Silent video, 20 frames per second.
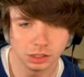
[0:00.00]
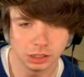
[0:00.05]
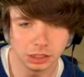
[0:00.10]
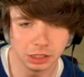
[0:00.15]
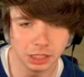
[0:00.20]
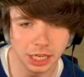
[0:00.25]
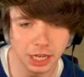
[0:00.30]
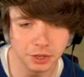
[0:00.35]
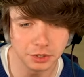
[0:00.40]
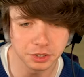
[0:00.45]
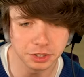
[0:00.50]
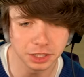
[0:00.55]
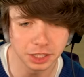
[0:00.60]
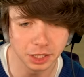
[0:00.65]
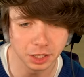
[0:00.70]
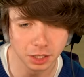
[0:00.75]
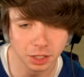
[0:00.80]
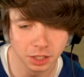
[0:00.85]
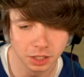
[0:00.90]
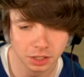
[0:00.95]
Get out of here.
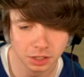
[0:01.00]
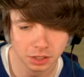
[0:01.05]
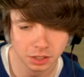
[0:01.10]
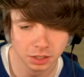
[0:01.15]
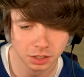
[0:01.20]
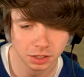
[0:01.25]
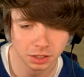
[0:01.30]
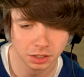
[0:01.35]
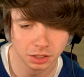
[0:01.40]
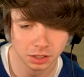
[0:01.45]
some damage.